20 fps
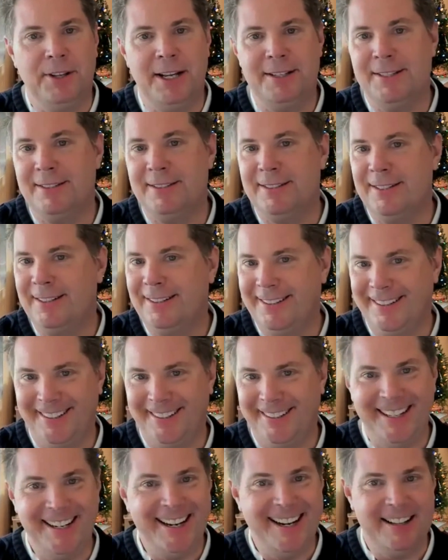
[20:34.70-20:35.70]
all that's,
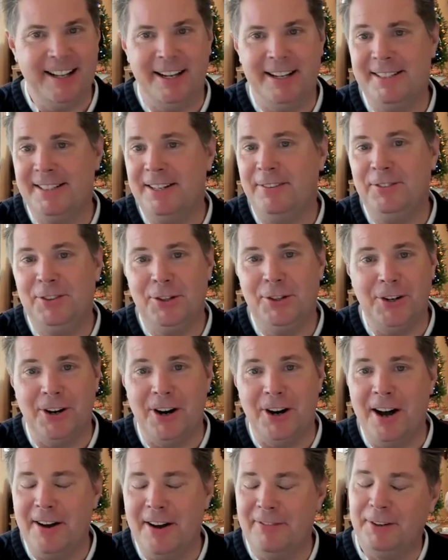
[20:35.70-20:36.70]
yeah, that stuff took
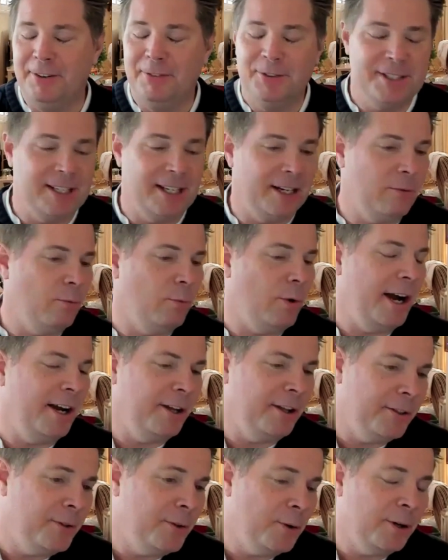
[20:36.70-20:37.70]
off. It was like
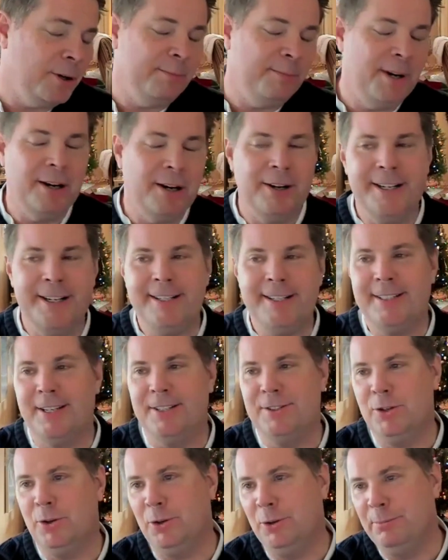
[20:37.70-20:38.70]
Wild Thornberries,
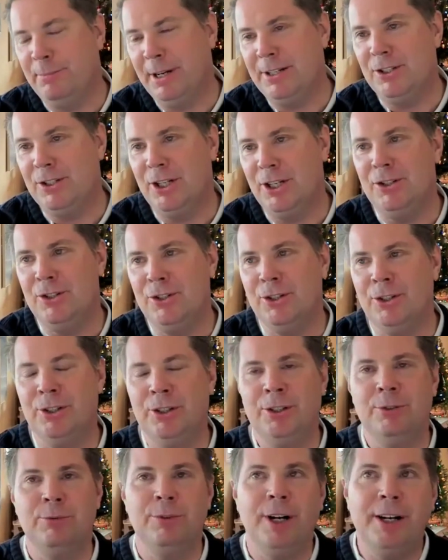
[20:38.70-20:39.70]
As Told by
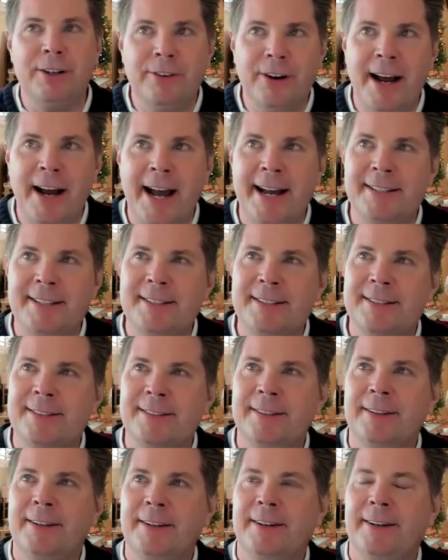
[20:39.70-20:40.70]
Ginger, Rugrats,